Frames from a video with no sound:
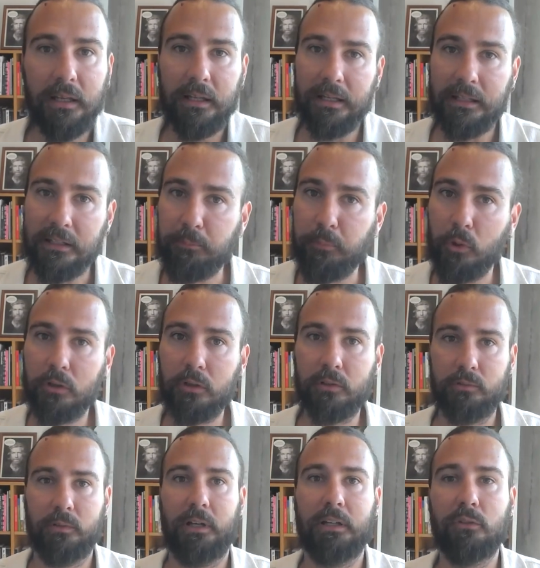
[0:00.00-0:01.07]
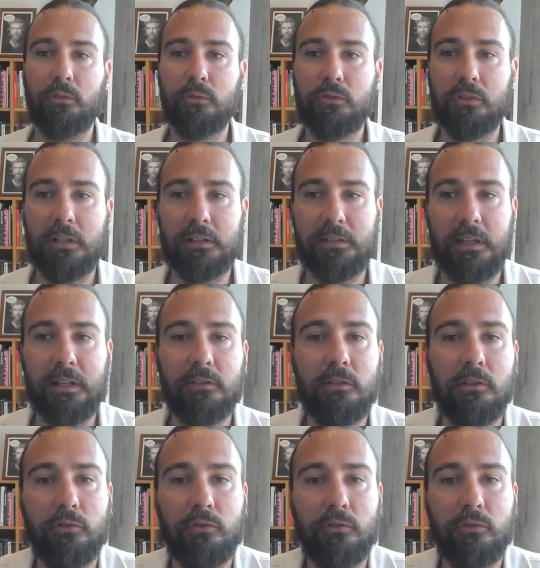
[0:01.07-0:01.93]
In the book, I use Alternativet